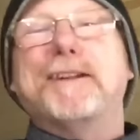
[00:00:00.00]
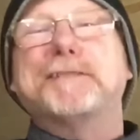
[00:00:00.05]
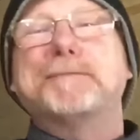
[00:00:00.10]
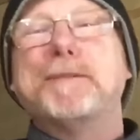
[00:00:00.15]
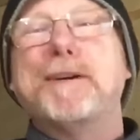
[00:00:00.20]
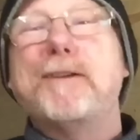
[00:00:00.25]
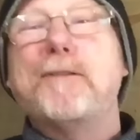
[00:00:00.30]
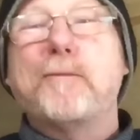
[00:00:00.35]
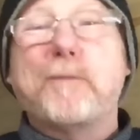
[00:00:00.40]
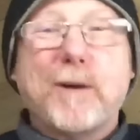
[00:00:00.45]
name's
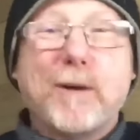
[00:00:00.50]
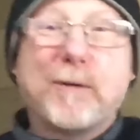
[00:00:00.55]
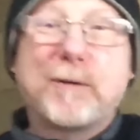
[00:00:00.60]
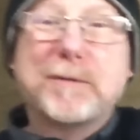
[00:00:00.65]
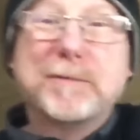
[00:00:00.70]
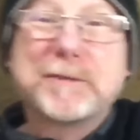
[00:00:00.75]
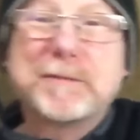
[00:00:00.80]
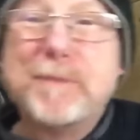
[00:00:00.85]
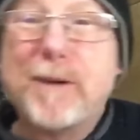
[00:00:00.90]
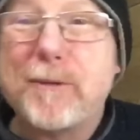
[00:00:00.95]
Mel,
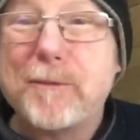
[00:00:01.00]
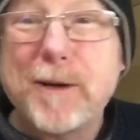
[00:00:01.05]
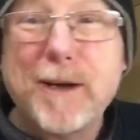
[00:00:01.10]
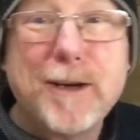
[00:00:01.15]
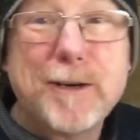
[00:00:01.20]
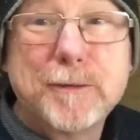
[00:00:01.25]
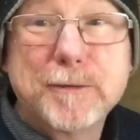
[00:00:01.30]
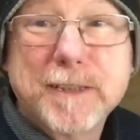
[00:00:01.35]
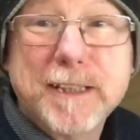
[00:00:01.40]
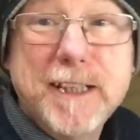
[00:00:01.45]
welcome to my
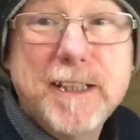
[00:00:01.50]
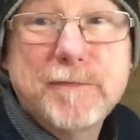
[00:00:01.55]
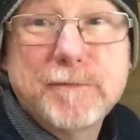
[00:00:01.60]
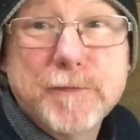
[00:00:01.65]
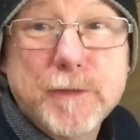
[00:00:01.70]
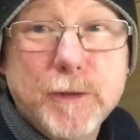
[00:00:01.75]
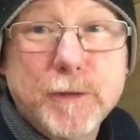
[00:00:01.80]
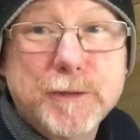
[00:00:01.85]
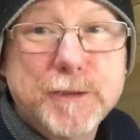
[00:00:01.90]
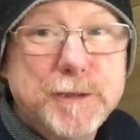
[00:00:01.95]
world, and
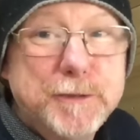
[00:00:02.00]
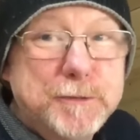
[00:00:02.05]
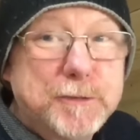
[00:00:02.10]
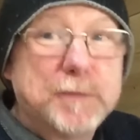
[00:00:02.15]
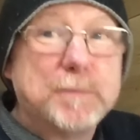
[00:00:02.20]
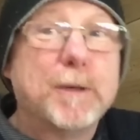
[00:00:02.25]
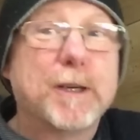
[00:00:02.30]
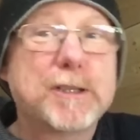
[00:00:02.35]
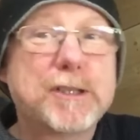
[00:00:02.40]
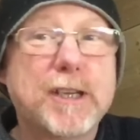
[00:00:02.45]
if you're new
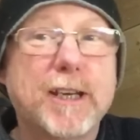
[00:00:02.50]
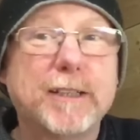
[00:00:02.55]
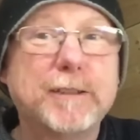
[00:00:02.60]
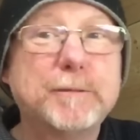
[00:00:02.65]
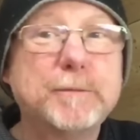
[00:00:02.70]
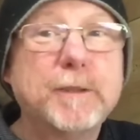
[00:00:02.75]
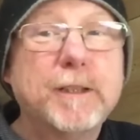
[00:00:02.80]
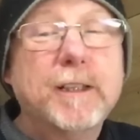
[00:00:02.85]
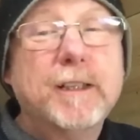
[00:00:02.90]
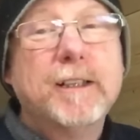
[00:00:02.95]
to my
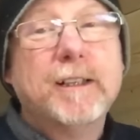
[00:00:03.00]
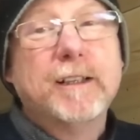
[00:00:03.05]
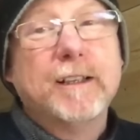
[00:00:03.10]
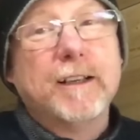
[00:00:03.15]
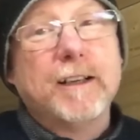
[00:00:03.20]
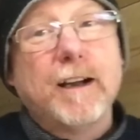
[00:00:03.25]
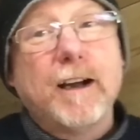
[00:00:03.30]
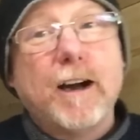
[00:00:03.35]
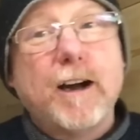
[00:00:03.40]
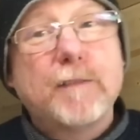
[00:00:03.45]
channel,
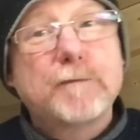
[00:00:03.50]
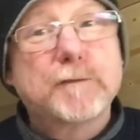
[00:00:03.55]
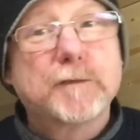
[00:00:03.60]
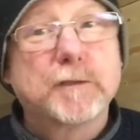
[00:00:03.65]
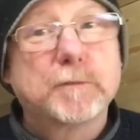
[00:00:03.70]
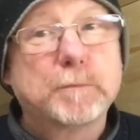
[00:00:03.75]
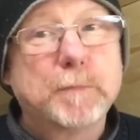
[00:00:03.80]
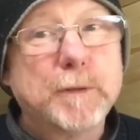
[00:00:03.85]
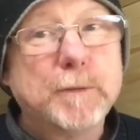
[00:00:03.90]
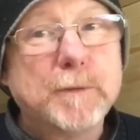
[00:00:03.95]
I've
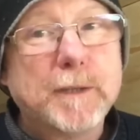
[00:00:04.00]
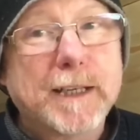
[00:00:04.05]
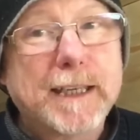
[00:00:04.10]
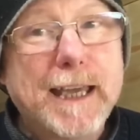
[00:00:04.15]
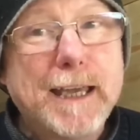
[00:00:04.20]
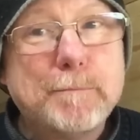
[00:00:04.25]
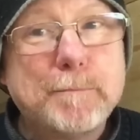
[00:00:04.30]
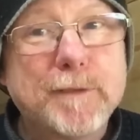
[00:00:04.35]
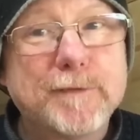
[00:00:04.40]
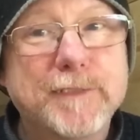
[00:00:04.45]
just built a
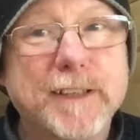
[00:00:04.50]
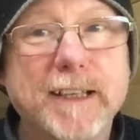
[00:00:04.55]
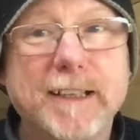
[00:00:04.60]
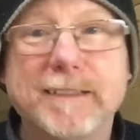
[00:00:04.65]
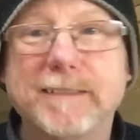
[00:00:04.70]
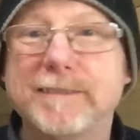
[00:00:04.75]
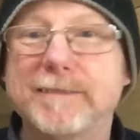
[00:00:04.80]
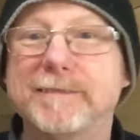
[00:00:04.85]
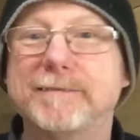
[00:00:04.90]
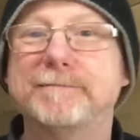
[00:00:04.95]
camper
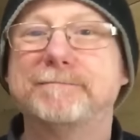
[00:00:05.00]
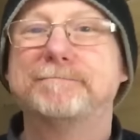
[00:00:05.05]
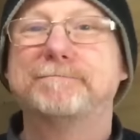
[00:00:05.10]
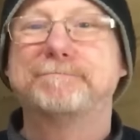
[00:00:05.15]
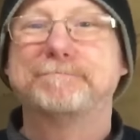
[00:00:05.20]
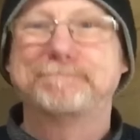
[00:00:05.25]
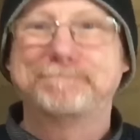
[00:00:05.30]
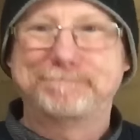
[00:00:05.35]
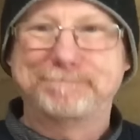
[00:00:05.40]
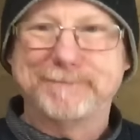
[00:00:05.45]
van.
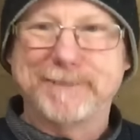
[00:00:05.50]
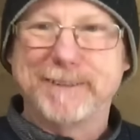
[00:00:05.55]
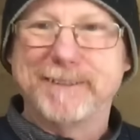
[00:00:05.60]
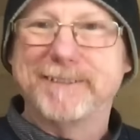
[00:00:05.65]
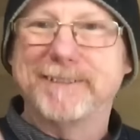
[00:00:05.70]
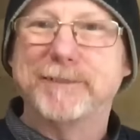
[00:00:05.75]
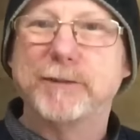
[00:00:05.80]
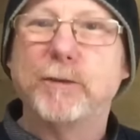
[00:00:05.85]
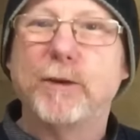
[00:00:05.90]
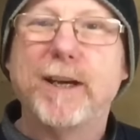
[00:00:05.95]

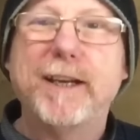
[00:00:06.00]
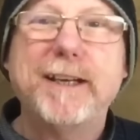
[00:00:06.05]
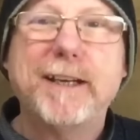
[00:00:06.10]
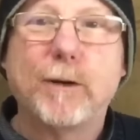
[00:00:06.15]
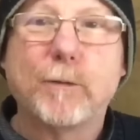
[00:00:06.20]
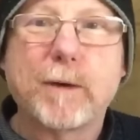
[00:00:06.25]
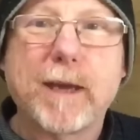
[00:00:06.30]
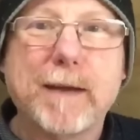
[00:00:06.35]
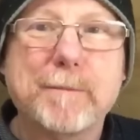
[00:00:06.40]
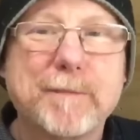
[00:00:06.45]
Not any
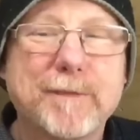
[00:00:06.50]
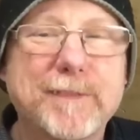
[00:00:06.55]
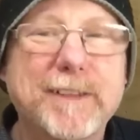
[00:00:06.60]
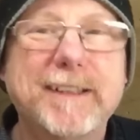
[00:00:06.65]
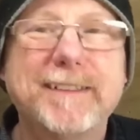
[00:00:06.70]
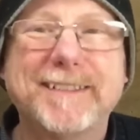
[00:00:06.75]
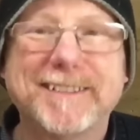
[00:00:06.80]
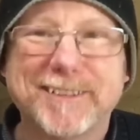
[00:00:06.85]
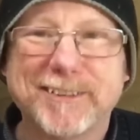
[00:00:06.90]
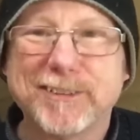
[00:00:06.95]
old camper
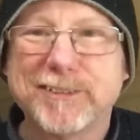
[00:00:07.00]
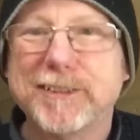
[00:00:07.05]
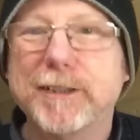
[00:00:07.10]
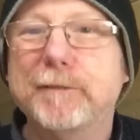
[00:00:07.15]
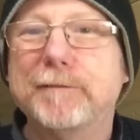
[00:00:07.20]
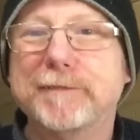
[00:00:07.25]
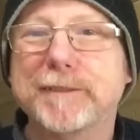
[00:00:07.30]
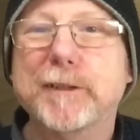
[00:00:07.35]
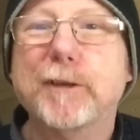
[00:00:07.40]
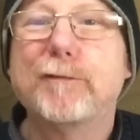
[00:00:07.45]
van, it's a
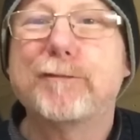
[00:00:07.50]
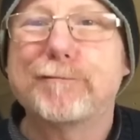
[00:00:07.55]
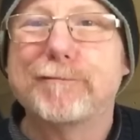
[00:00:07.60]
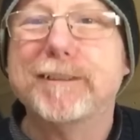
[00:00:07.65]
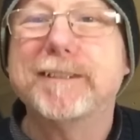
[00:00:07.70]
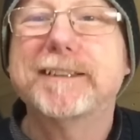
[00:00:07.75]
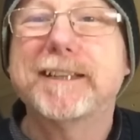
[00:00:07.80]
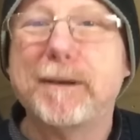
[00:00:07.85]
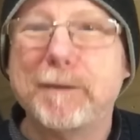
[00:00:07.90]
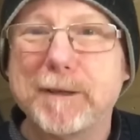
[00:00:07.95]
stealthy
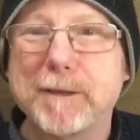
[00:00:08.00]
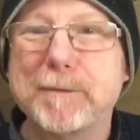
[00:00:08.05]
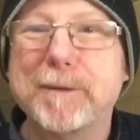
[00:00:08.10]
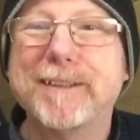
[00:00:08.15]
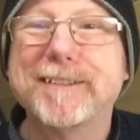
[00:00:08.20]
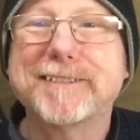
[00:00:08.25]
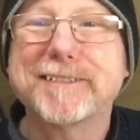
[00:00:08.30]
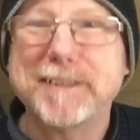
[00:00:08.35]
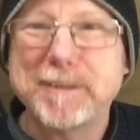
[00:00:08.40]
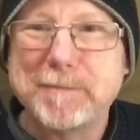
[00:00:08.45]
off-grid, go
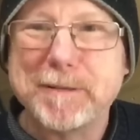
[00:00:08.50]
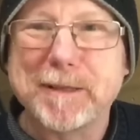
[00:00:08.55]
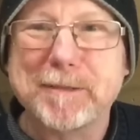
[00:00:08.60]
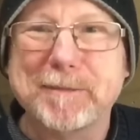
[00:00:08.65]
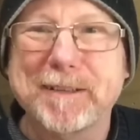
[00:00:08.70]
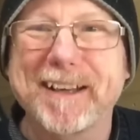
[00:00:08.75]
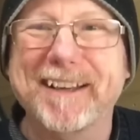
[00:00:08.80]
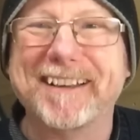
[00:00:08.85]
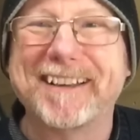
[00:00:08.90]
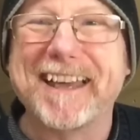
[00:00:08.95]
anywhere, sleep
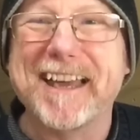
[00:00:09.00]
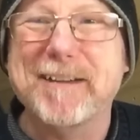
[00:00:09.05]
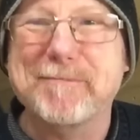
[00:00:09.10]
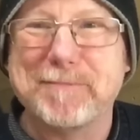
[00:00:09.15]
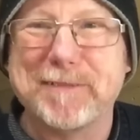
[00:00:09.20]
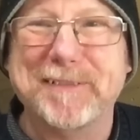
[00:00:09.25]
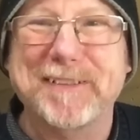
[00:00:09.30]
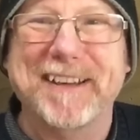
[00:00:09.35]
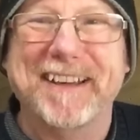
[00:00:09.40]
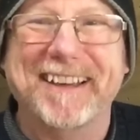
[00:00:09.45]
anywhere
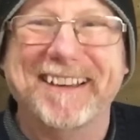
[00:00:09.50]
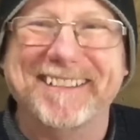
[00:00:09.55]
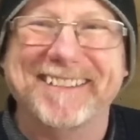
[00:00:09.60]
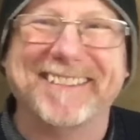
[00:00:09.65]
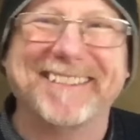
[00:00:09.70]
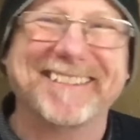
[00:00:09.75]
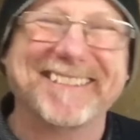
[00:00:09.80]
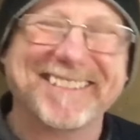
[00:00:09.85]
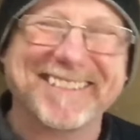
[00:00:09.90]
camper van.